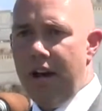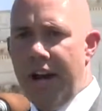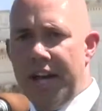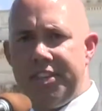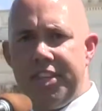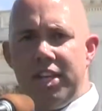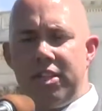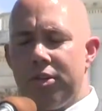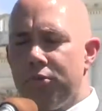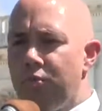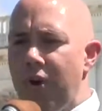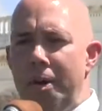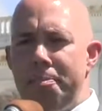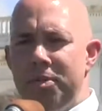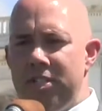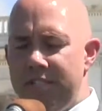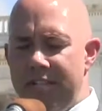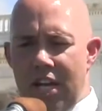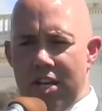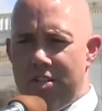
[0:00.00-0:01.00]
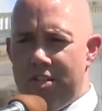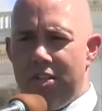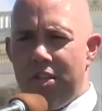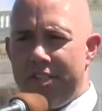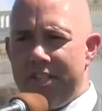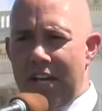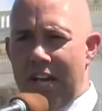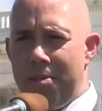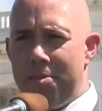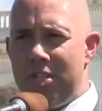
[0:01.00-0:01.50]
I think the
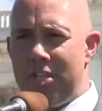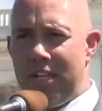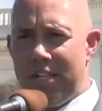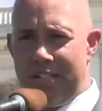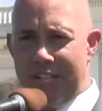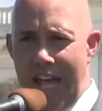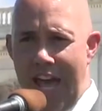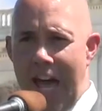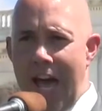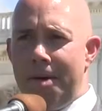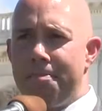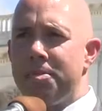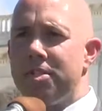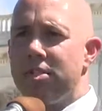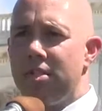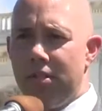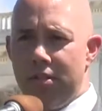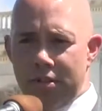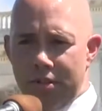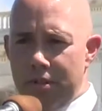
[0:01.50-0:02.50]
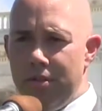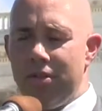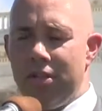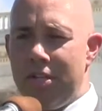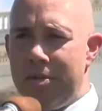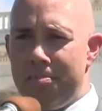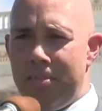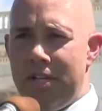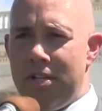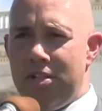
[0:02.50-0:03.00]
reputational damage has
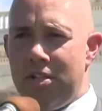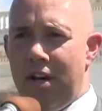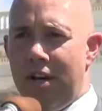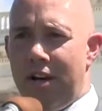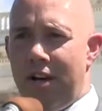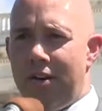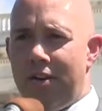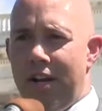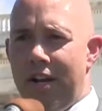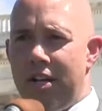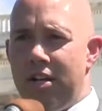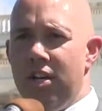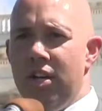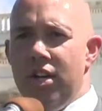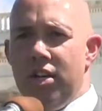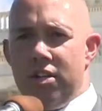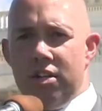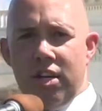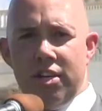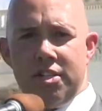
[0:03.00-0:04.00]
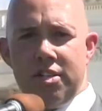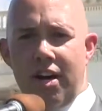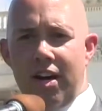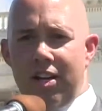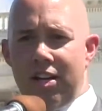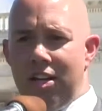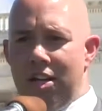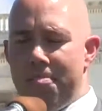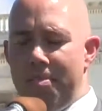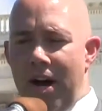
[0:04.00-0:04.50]
absolutely been done already. You're
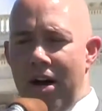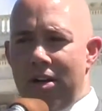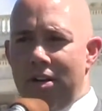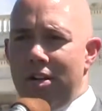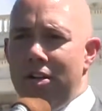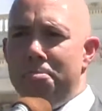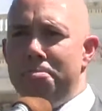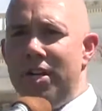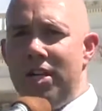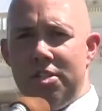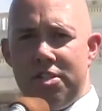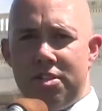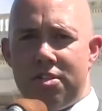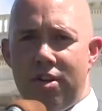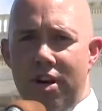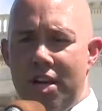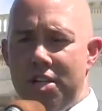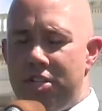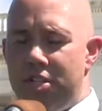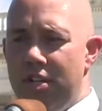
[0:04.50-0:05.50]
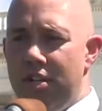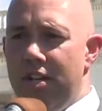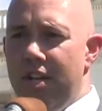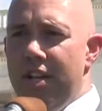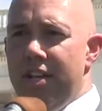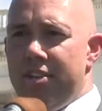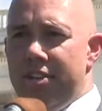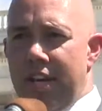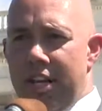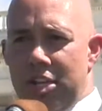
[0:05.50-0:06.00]
talking about an administration
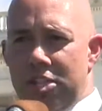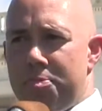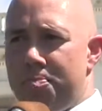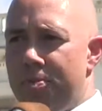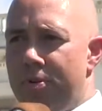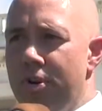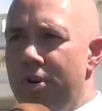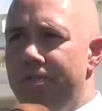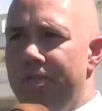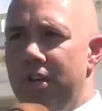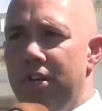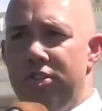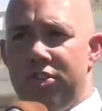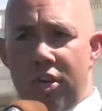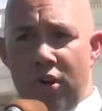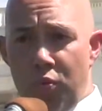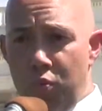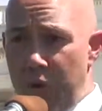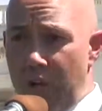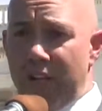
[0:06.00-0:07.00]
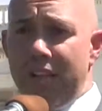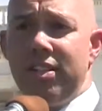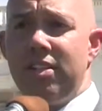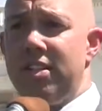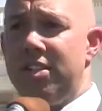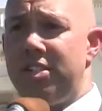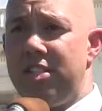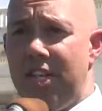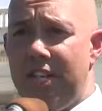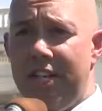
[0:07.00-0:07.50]
that has proven they're willing
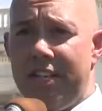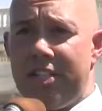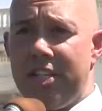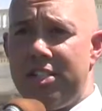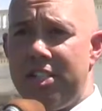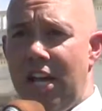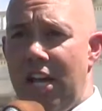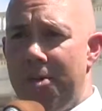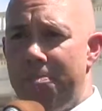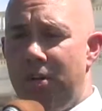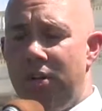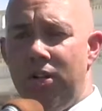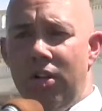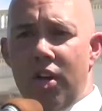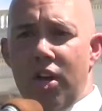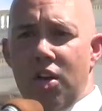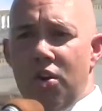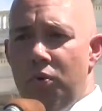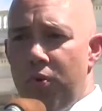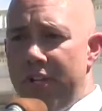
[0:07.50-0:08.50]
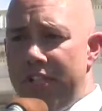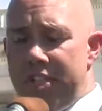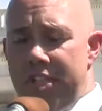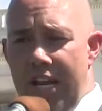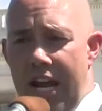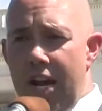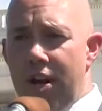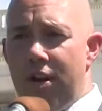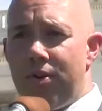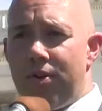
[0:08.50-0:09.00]
to sit at the table with
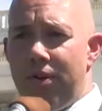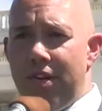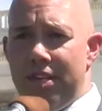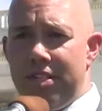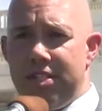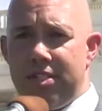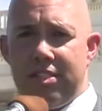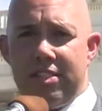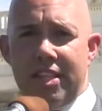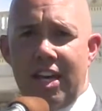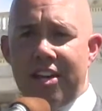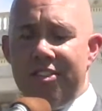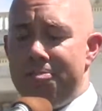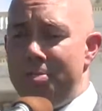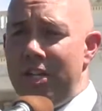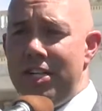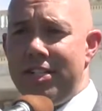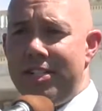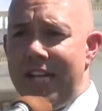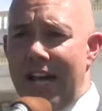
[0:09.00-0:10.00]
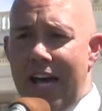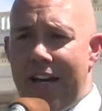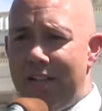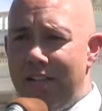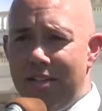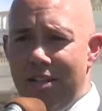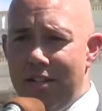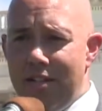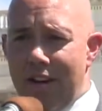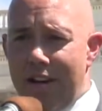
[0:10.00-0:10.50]
terrorists that have been
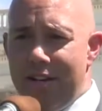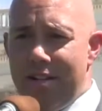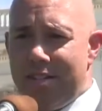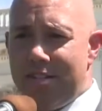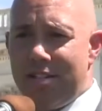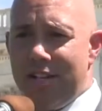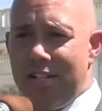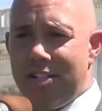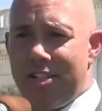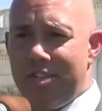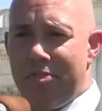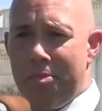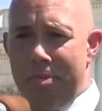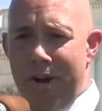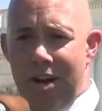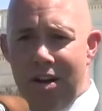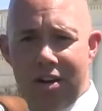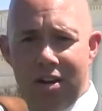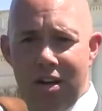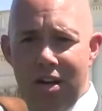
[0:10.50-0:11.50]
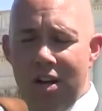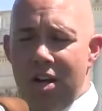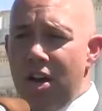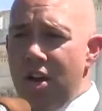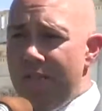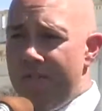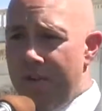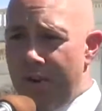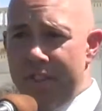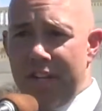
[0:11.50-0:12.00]
attacking the United States of America
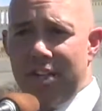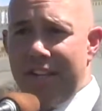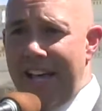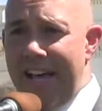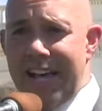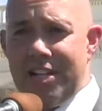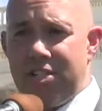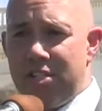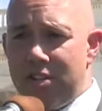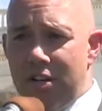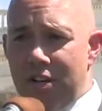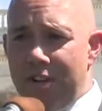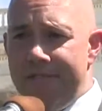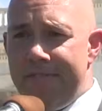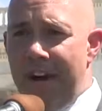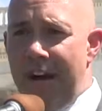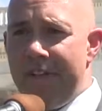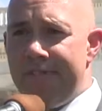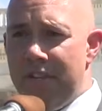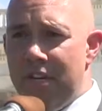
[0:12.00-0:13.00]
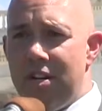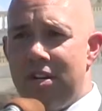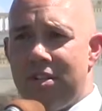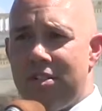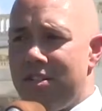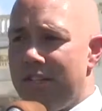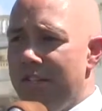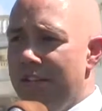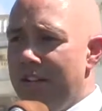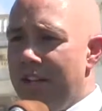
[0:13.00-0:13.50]
for the last 35
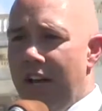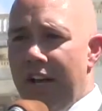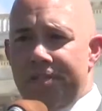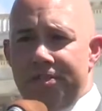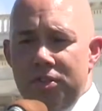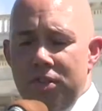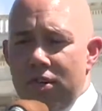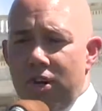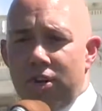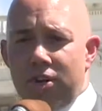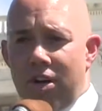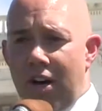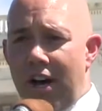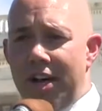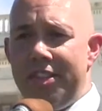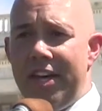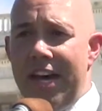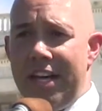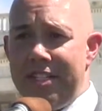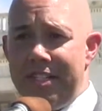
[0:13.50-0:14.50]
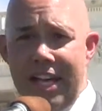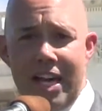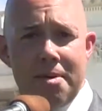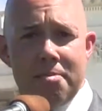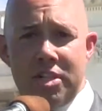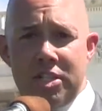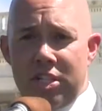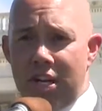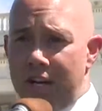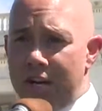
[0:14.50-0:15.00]
years. If you don't call that
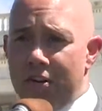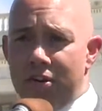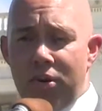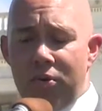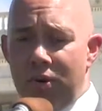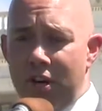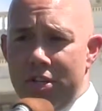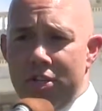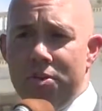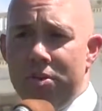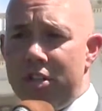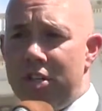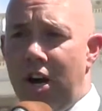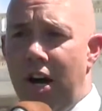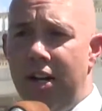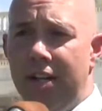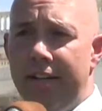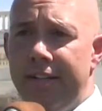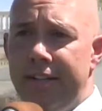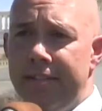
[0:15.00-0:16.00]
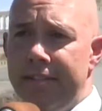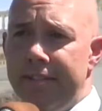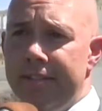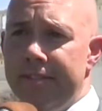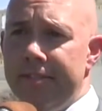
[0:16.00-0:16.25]
damage, I don't know what you would call it.